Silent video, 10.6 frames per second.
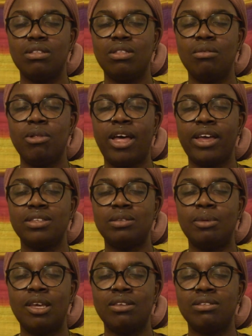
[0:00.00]
The black
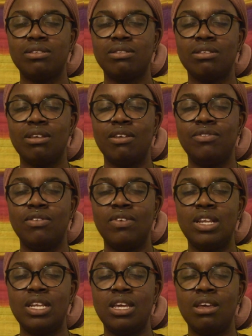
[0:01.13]
space of
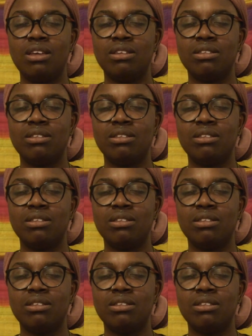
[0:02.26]
divinity,